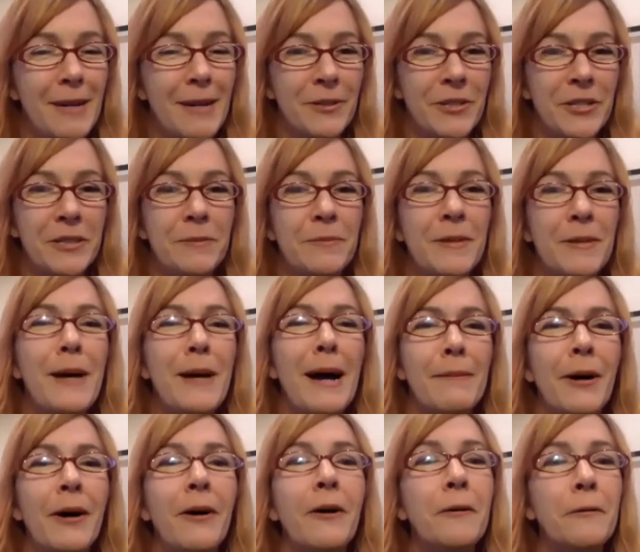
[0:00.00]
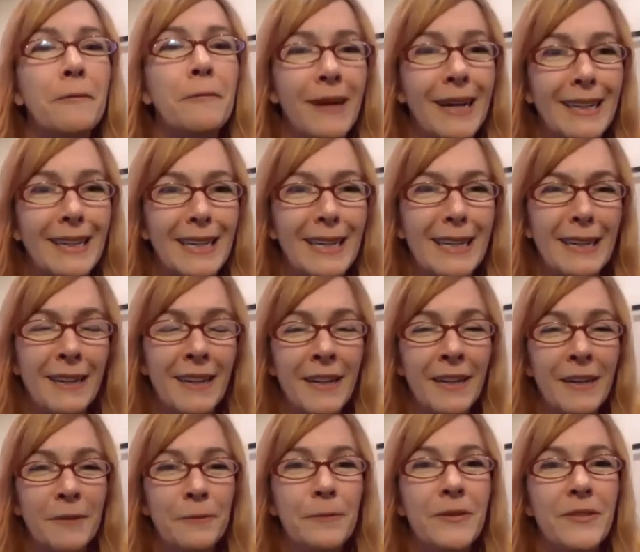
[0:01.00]
teprotumumab already
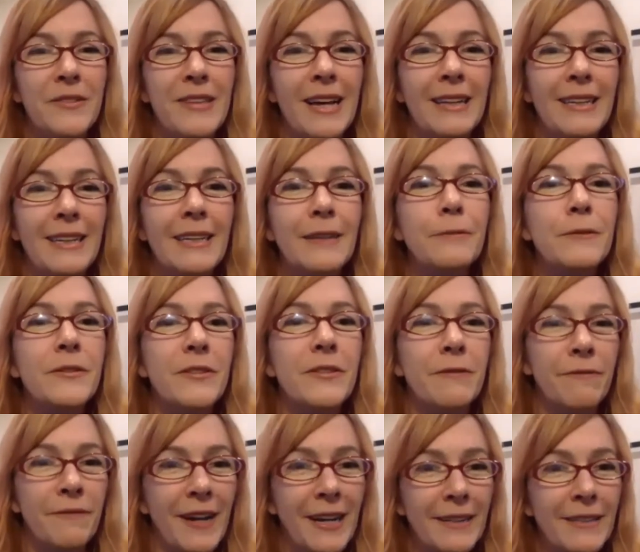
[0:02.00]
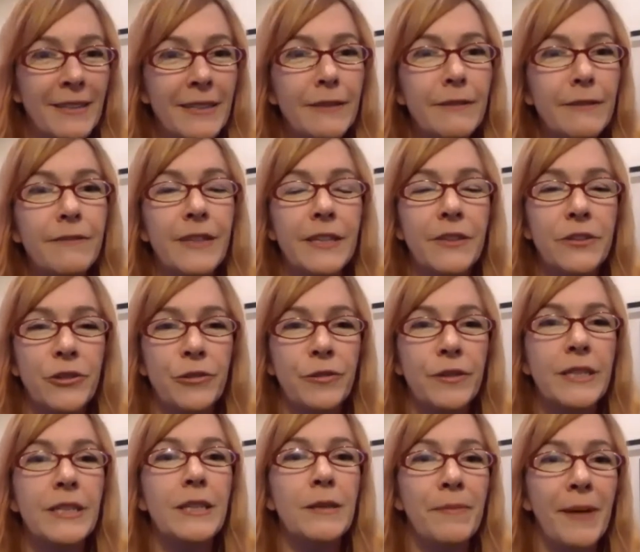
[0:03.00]
was that it was effective in
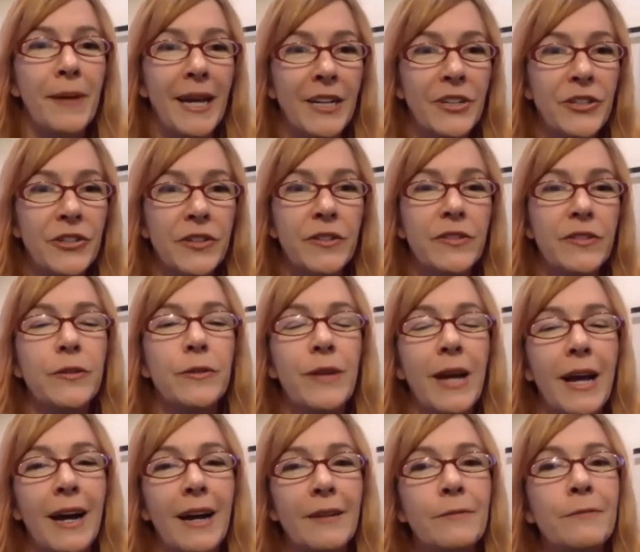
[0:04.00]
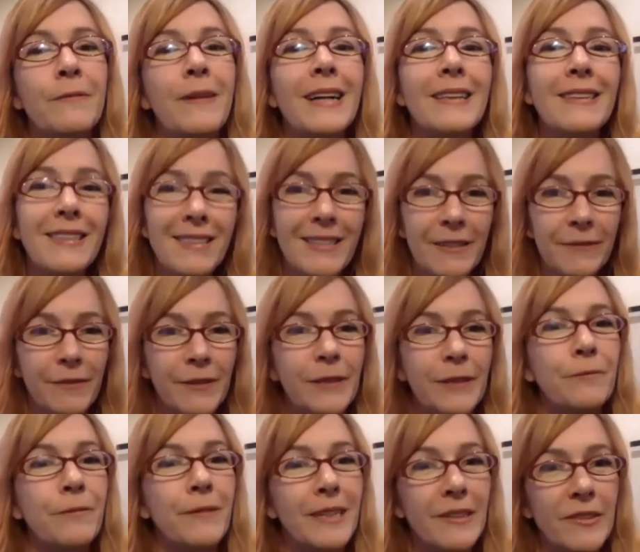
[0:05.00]
treating patients who'd had relatively
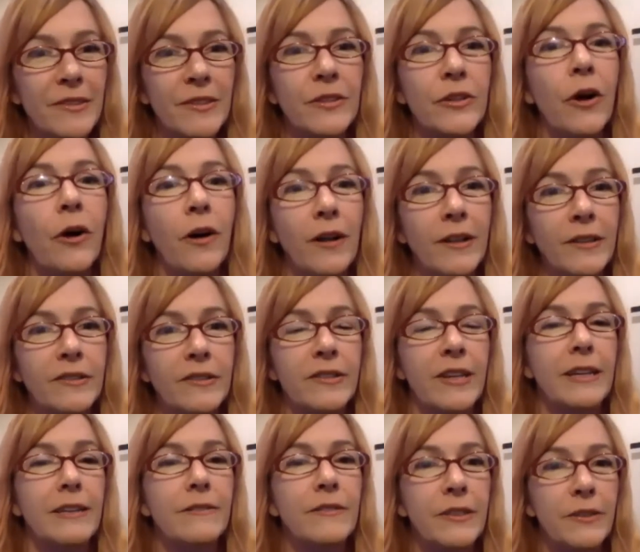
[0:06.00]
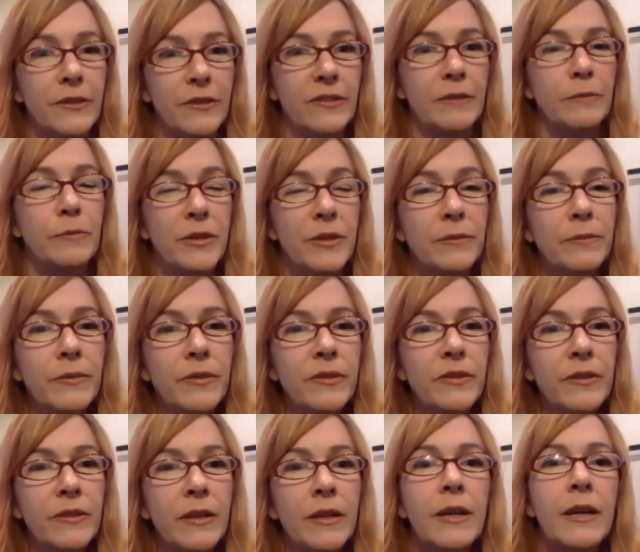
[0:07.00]
recent onset of their
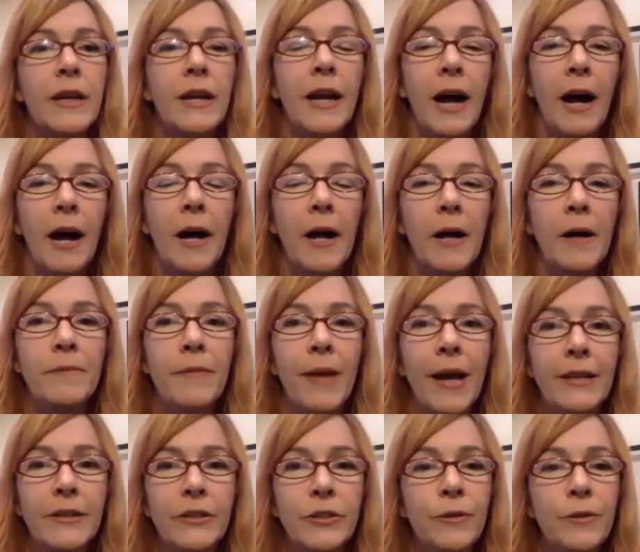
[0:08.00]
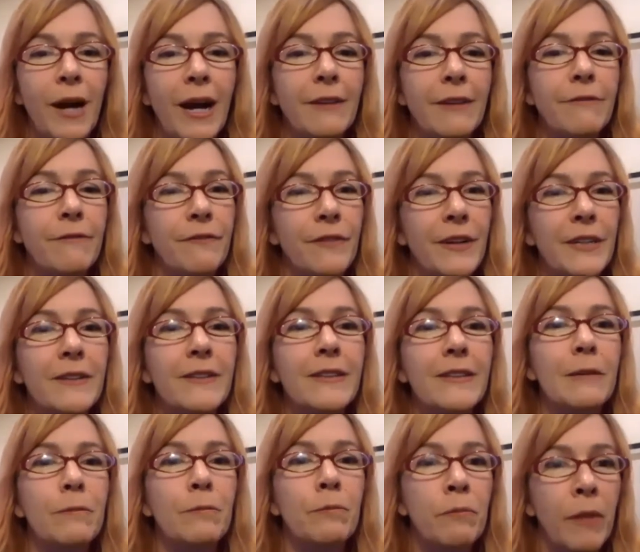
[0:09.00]
symptoms and who had
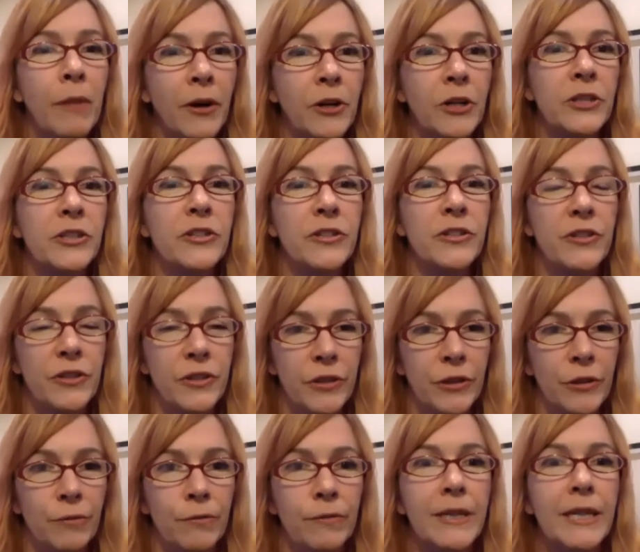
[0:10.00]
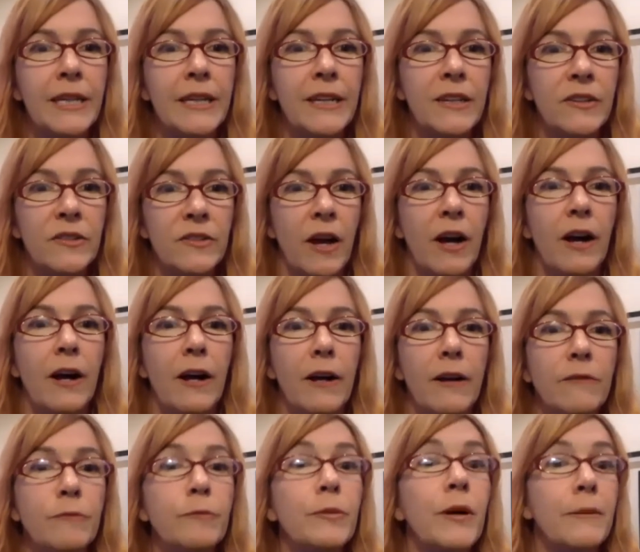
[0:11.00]
fairly marked degrees
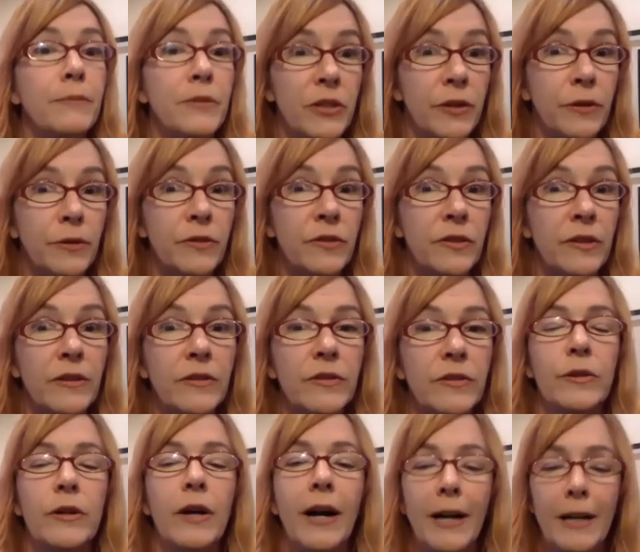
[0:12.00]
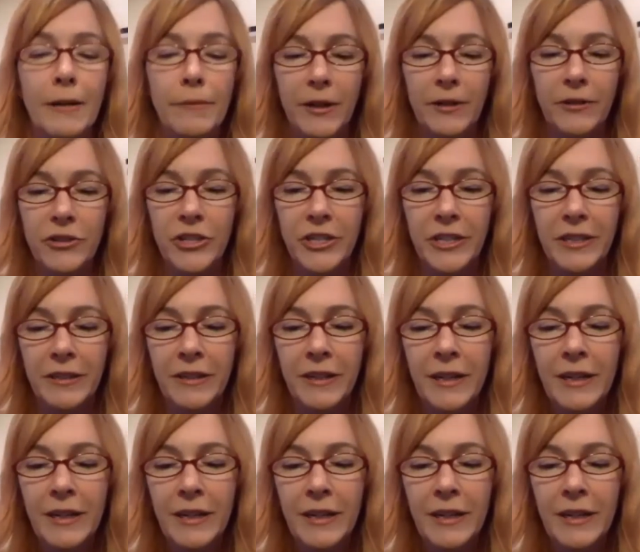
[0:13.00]
of proptosis or eye bulging.